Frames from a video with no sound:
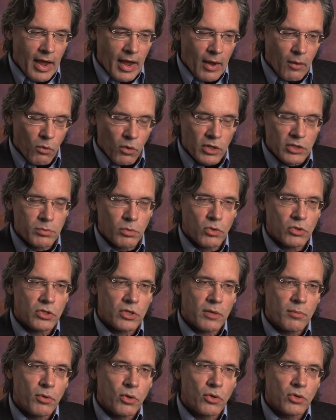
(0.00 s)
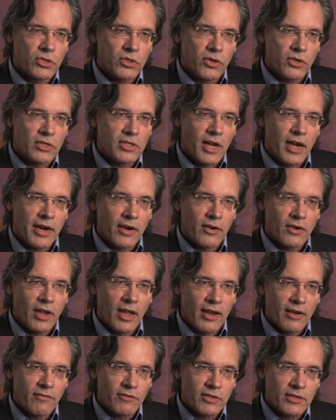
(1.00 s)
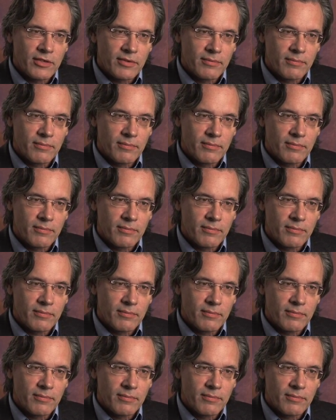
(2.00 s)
were exposed to computers their entire lives.